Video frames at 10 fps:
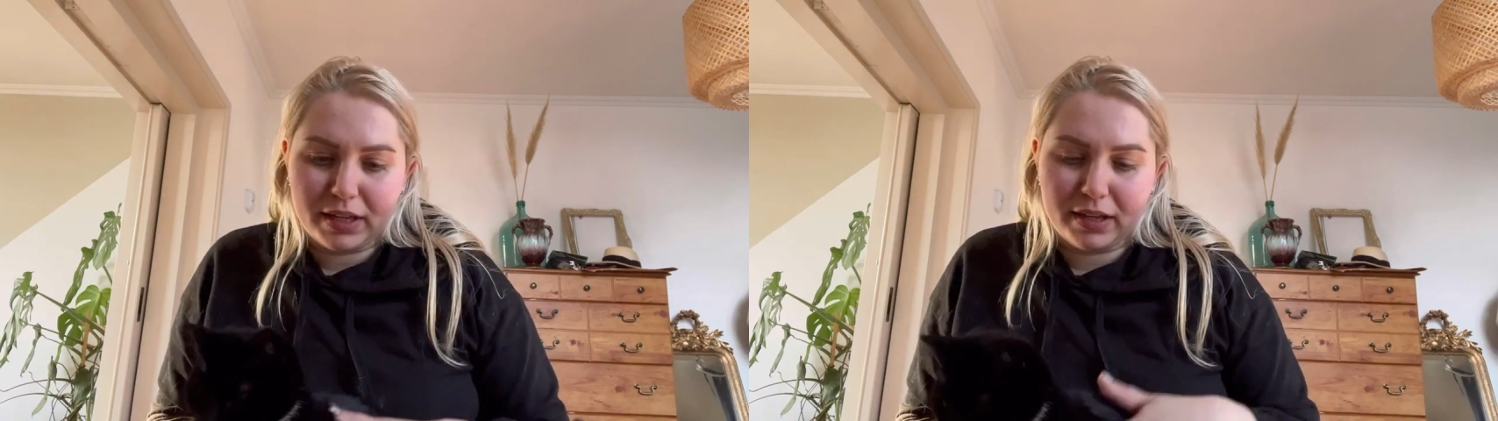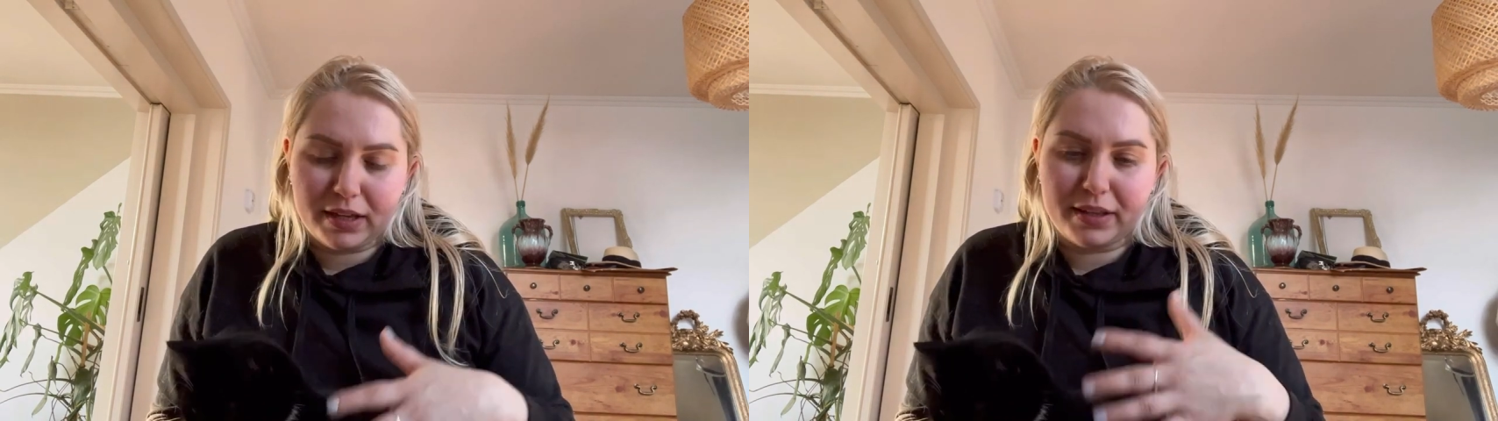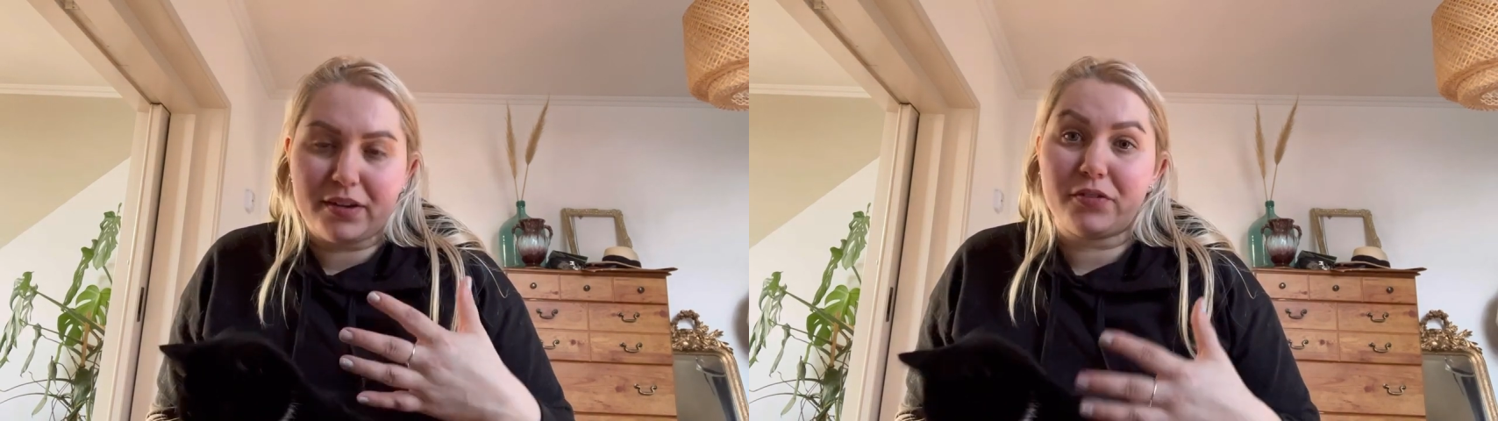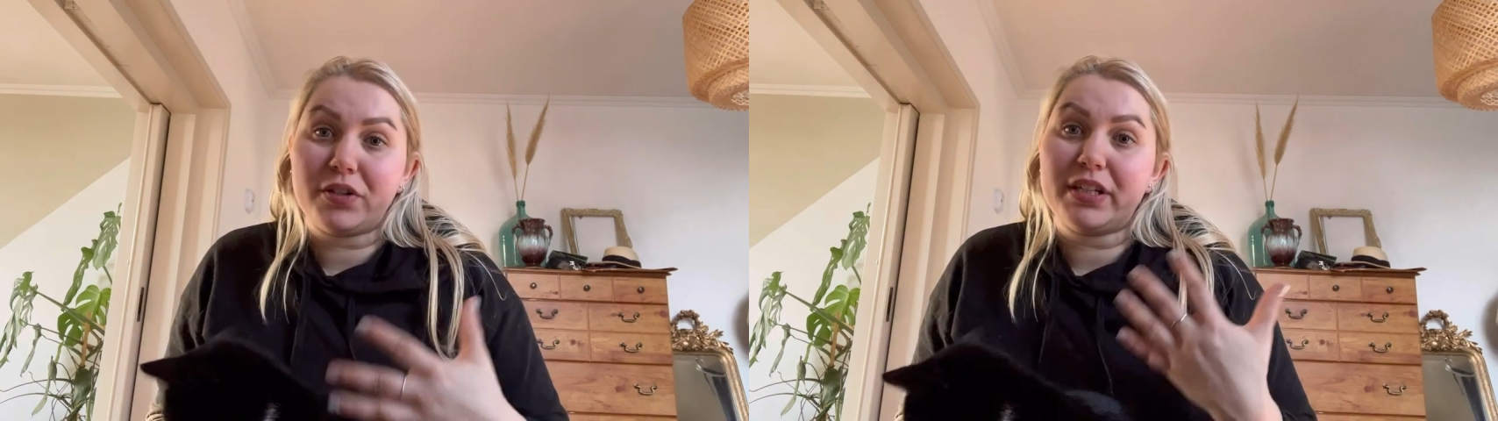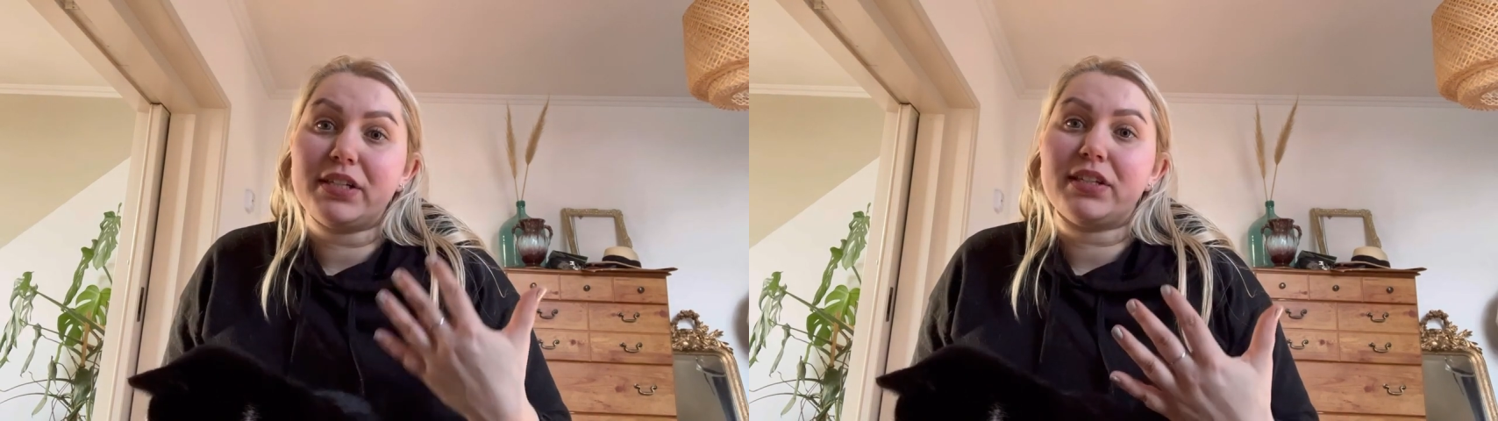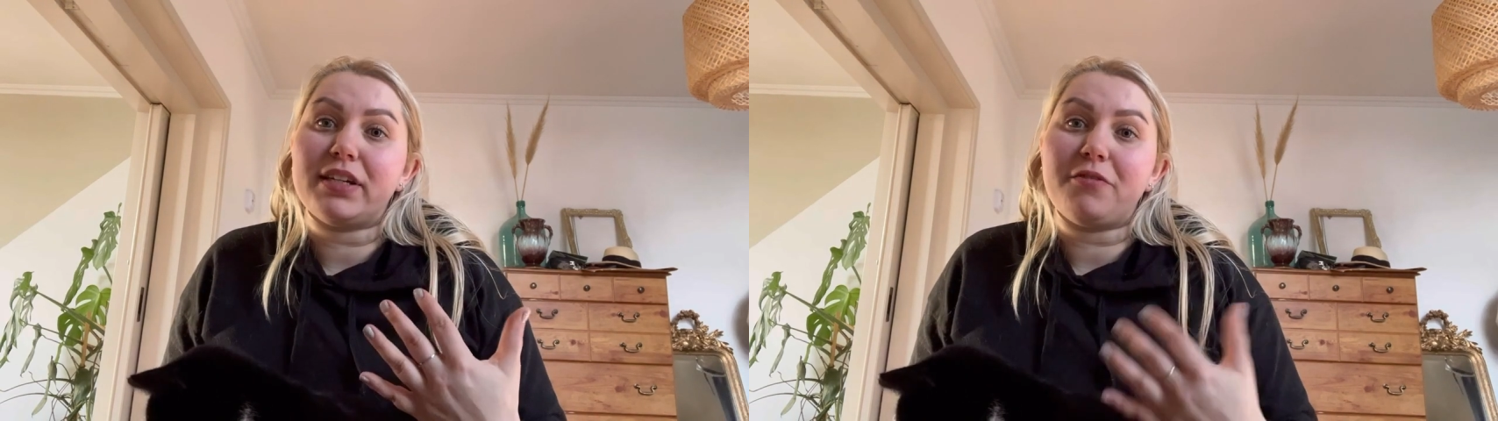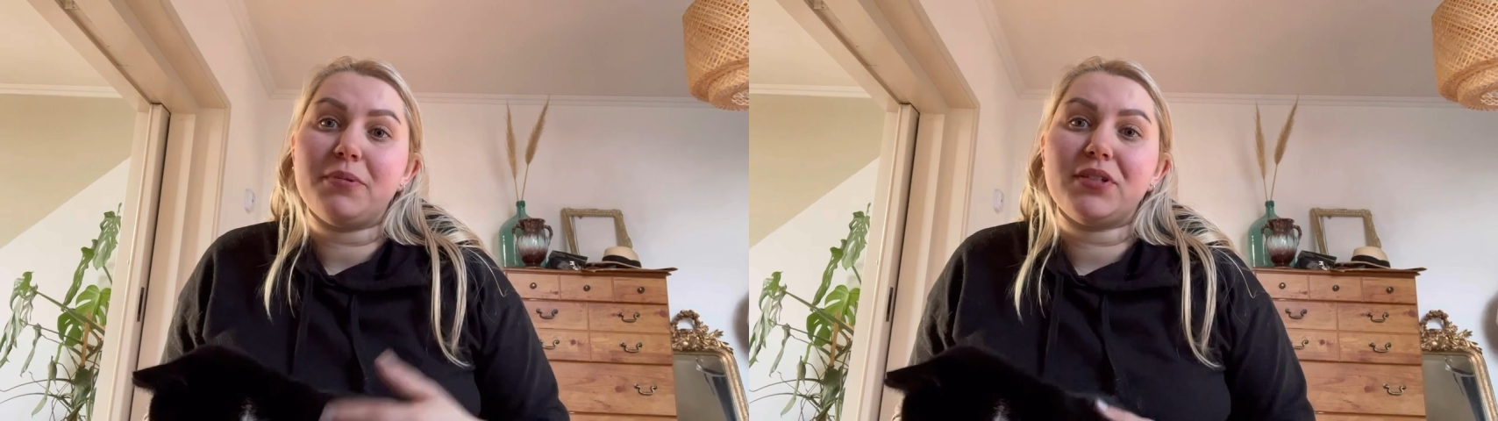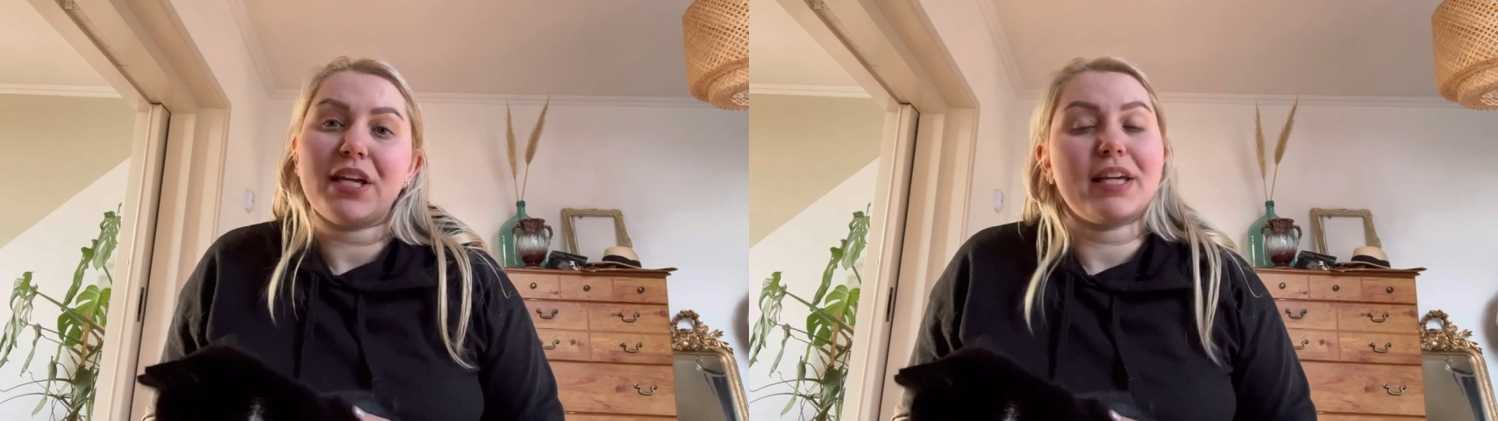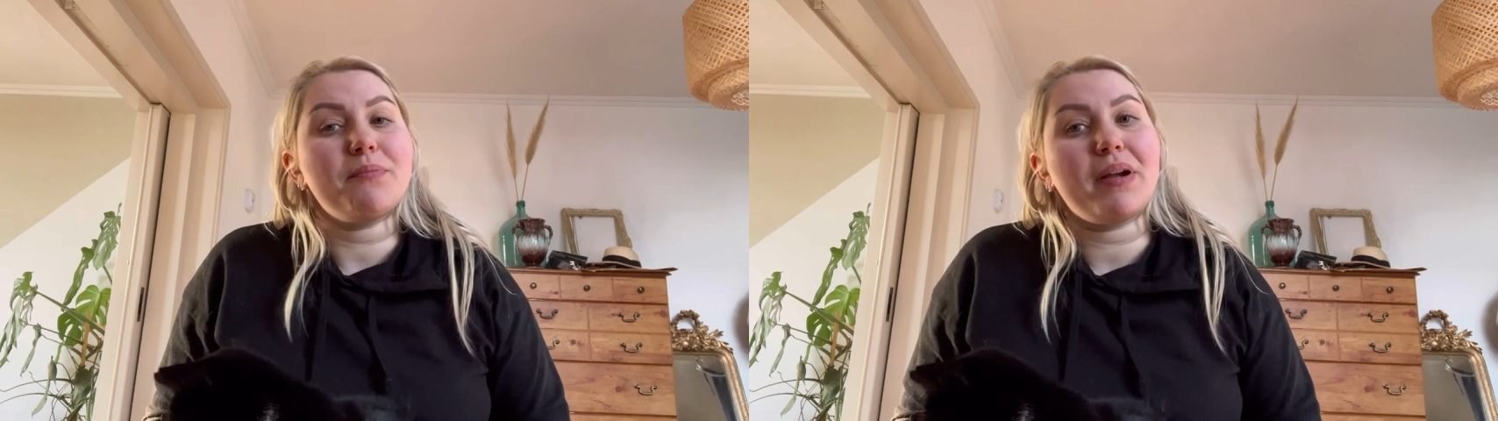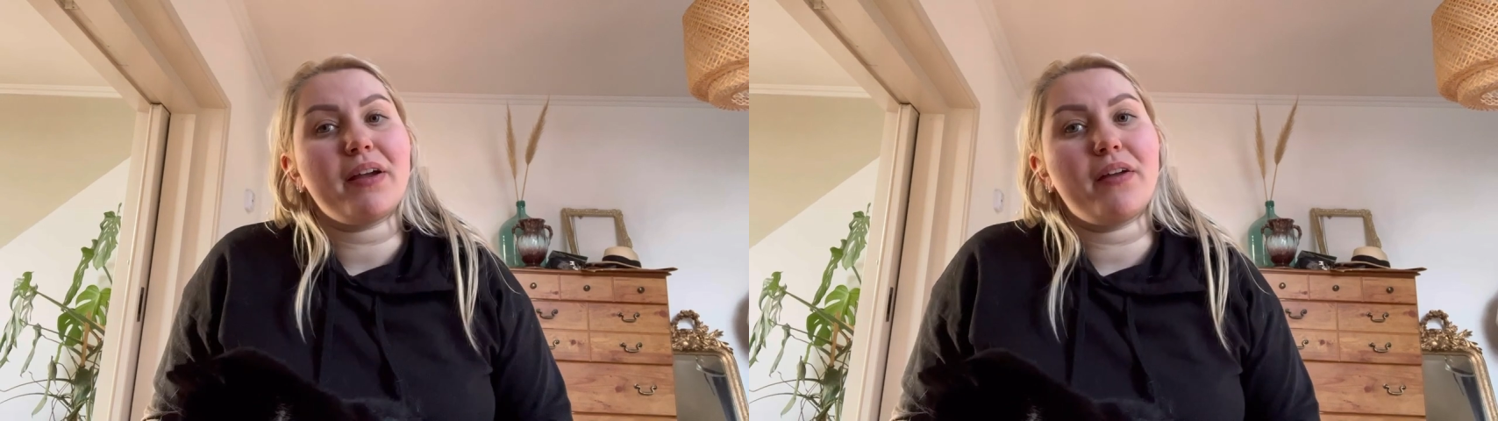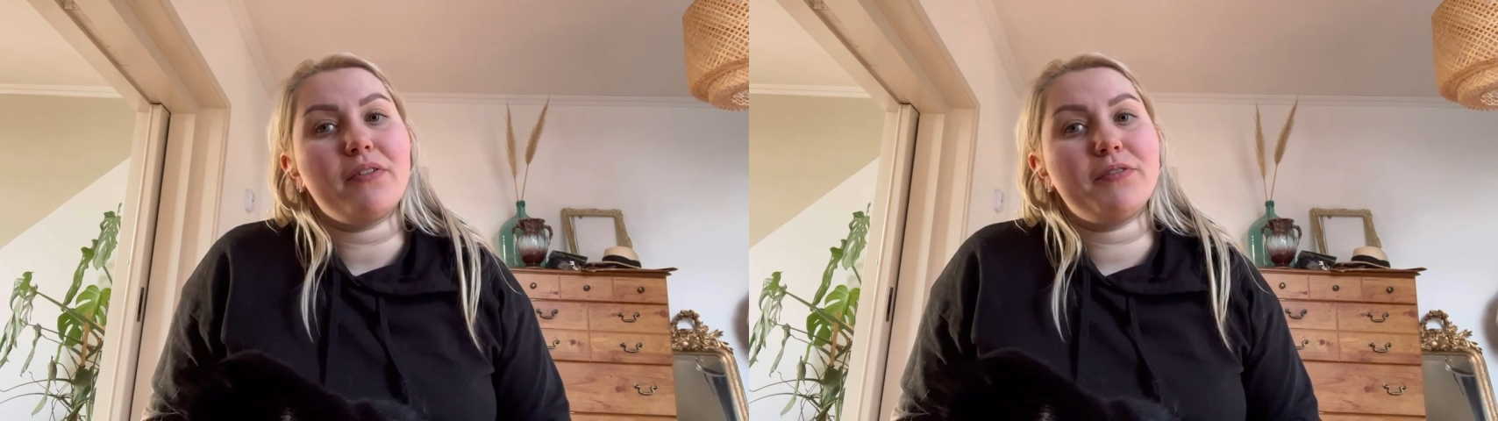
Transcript: and I realized that I've been taking my health